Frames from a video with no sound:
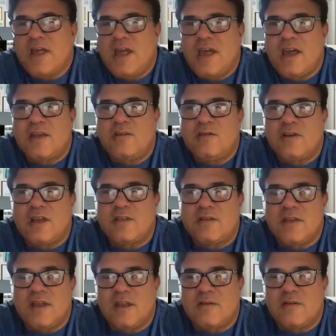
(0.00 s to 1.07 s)
and yet
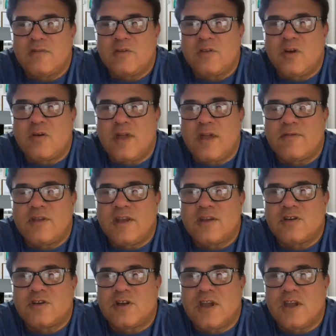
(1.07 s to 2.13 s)
they don't have the
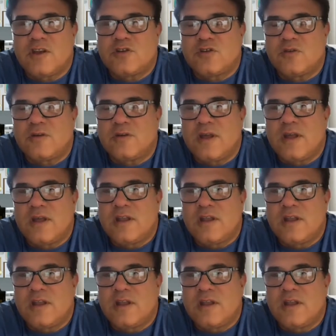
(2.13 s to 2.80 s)
education